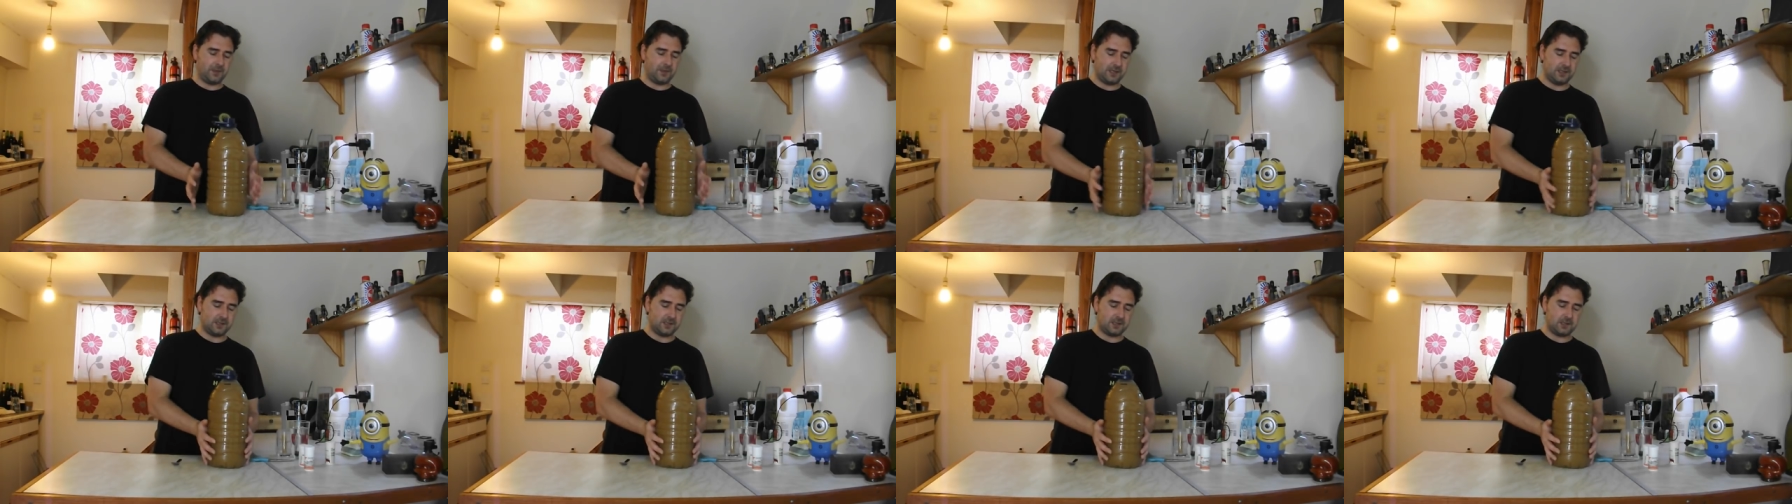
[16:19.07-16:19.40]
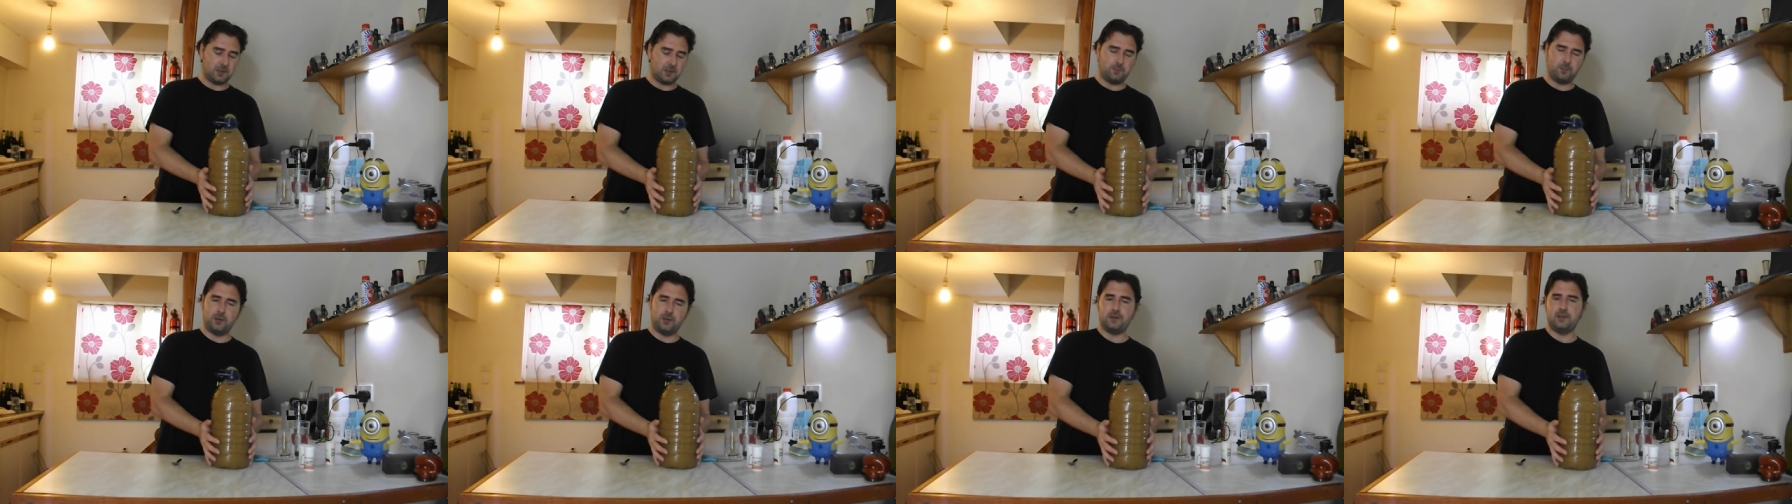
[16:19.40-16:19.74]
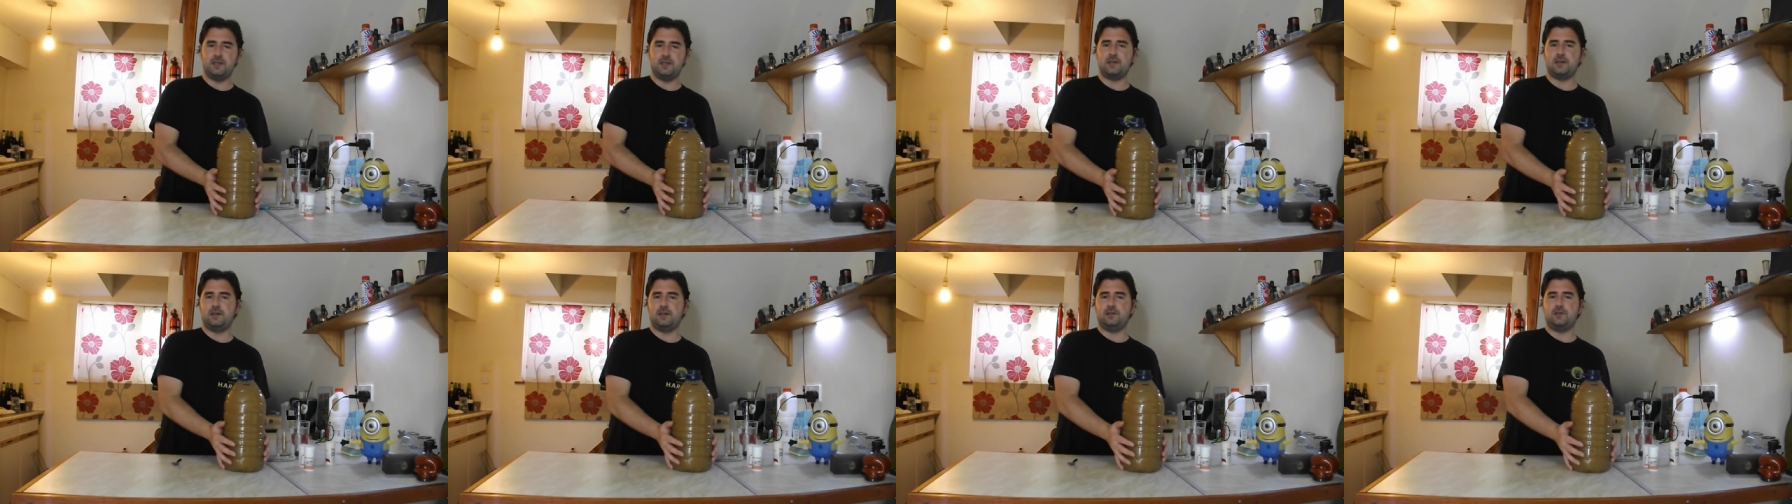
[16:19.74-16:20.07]
I just got to put
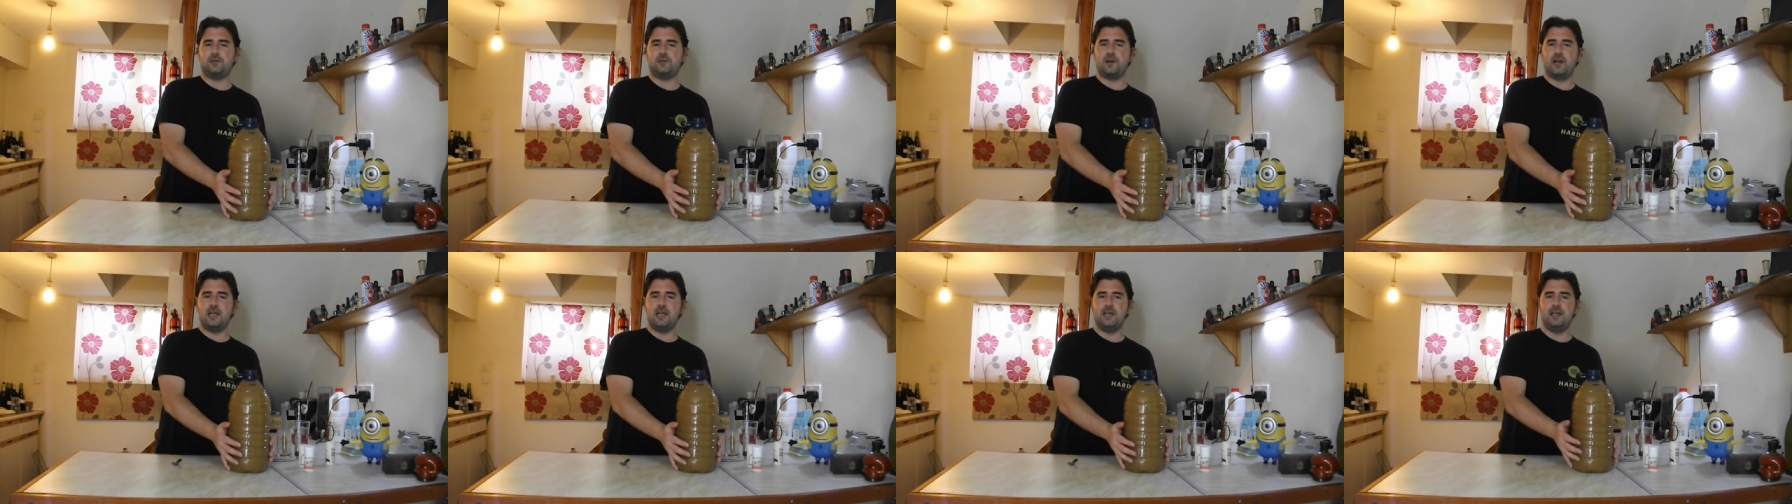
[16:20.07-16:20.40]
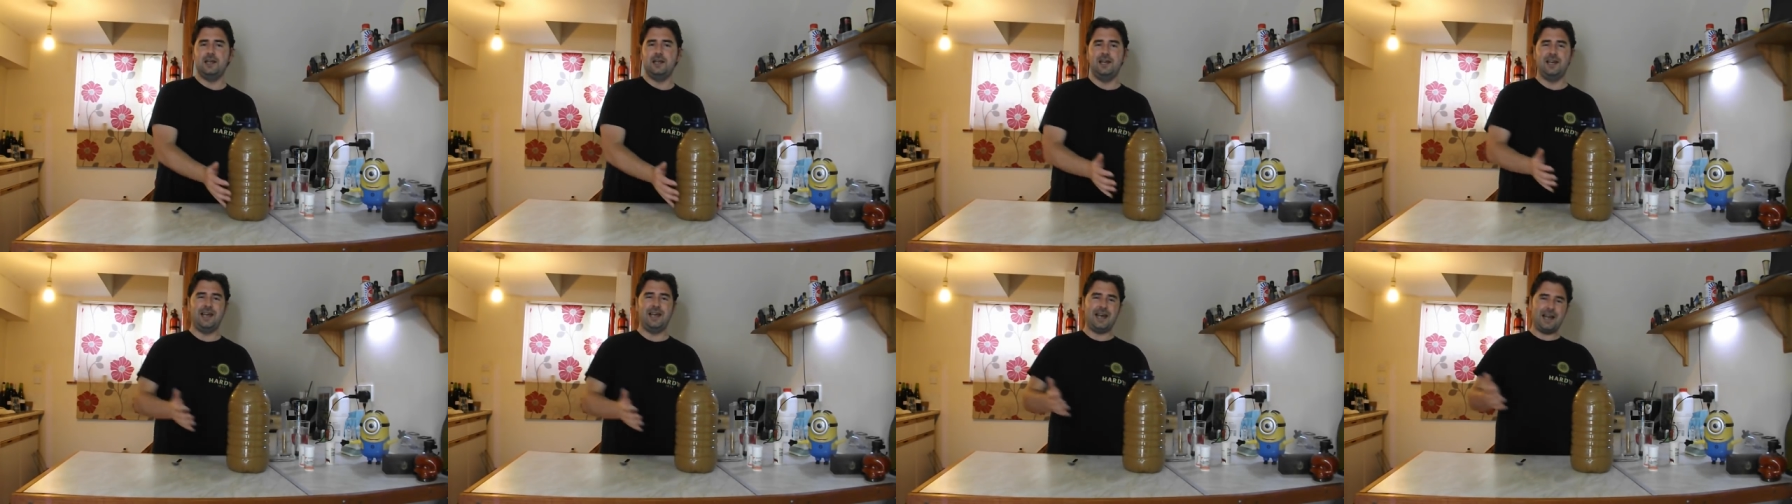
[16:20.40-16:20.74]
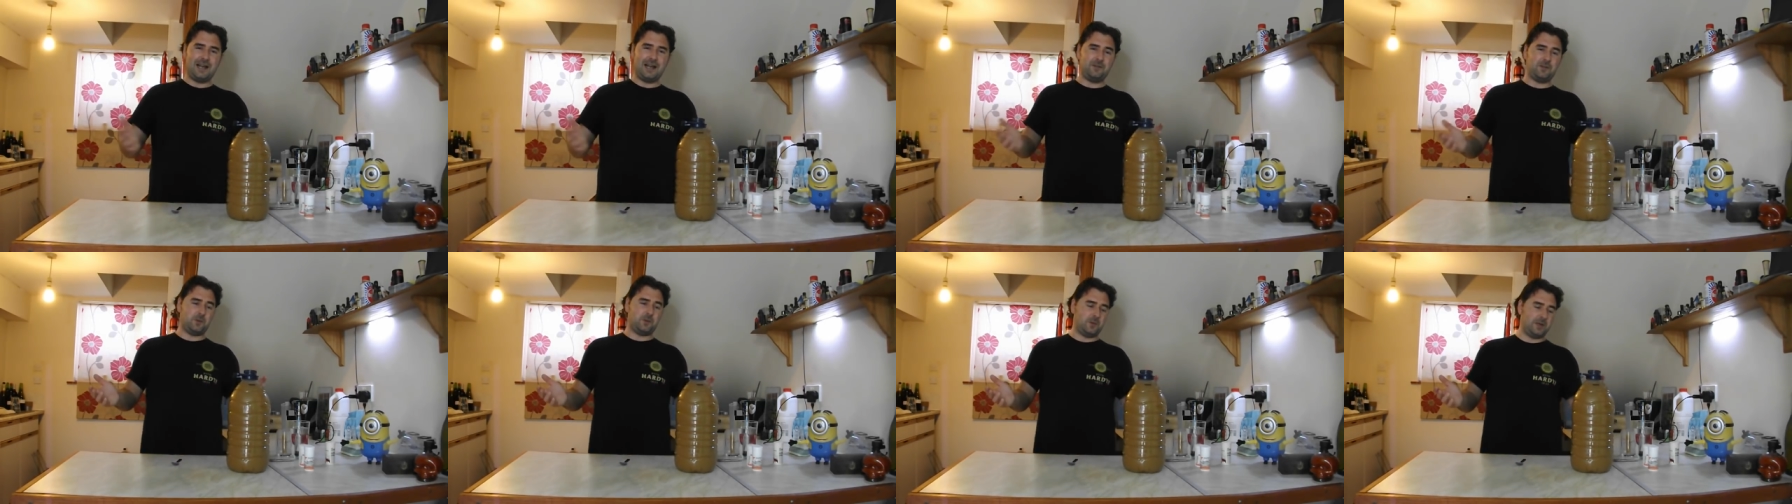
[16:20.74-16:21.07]
this on a tray,
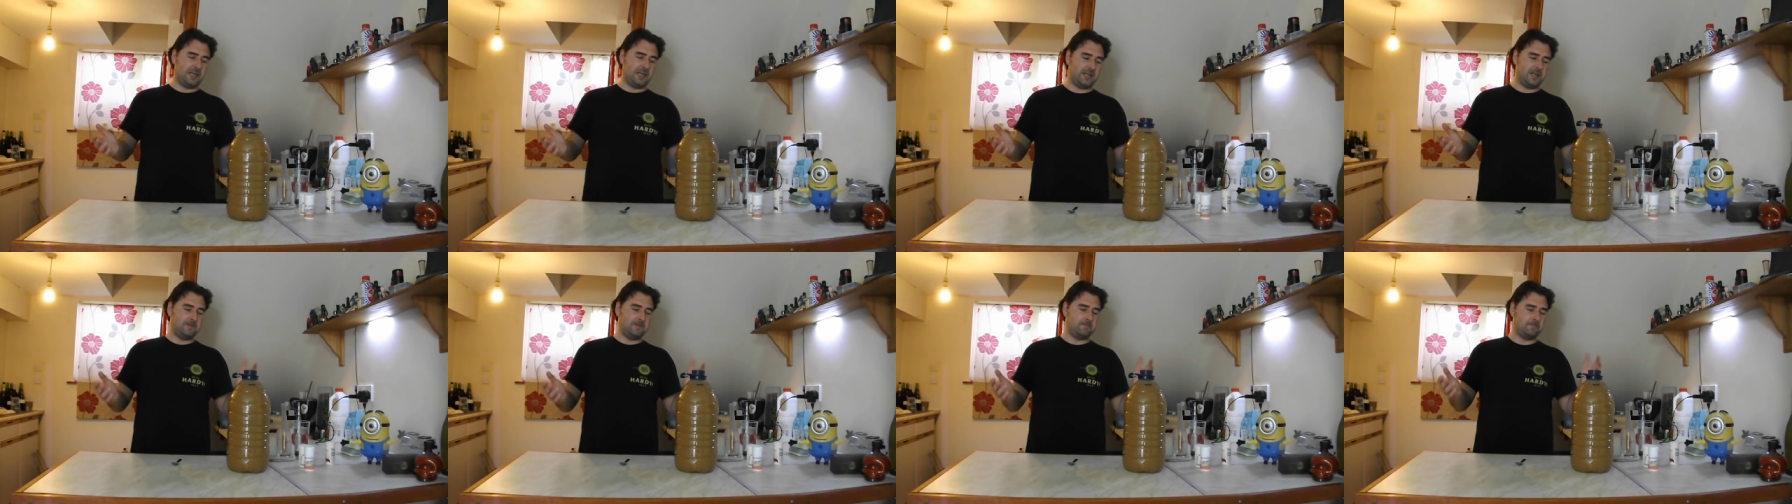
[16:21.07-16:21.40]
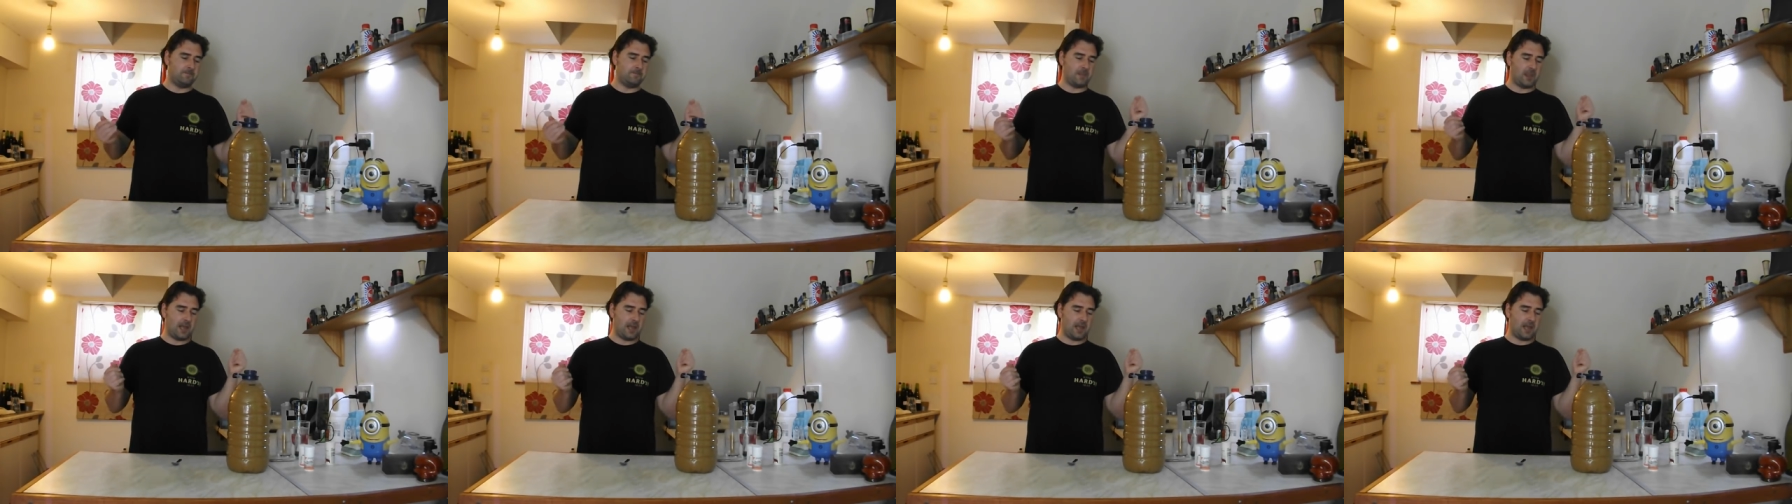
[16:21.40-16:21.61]
out the way,